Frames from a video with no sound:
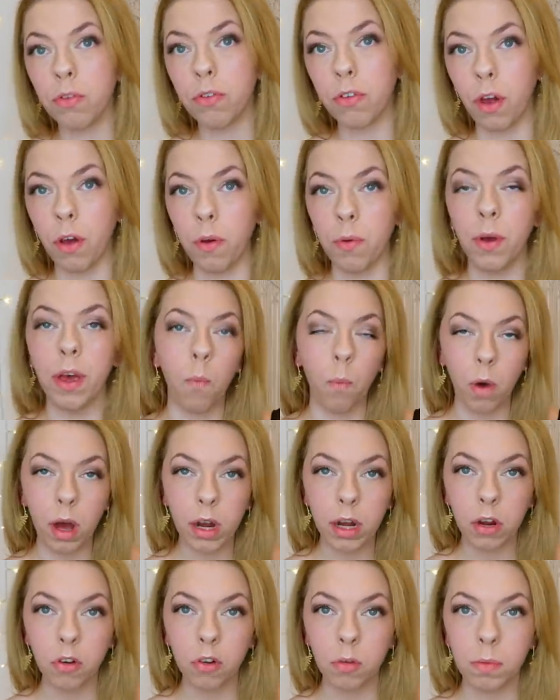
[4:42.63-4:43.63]
So
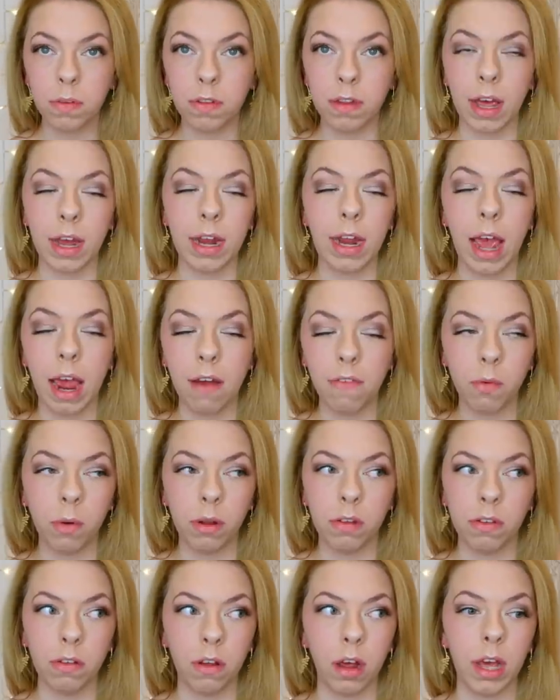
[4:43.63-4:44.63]
one hundred percent
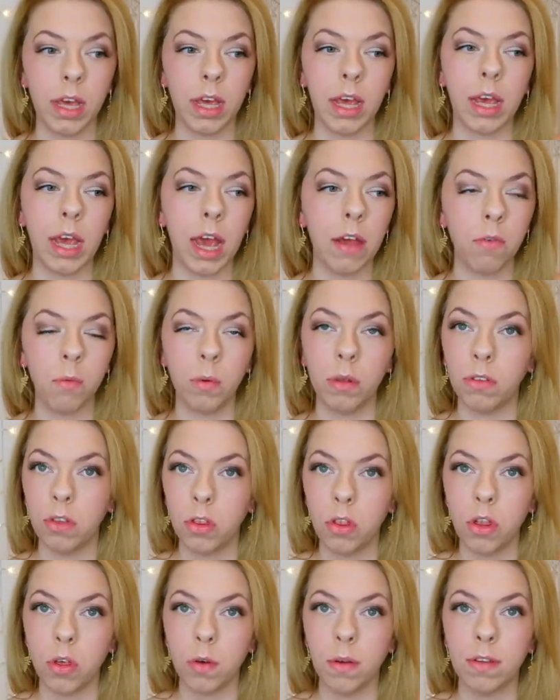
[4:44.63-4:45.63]
everyone's psychic, everyone's
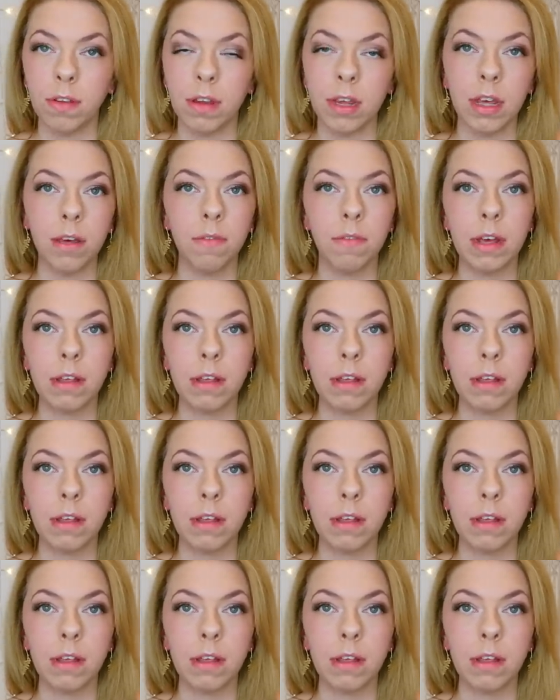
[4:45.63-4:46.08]
intuitive.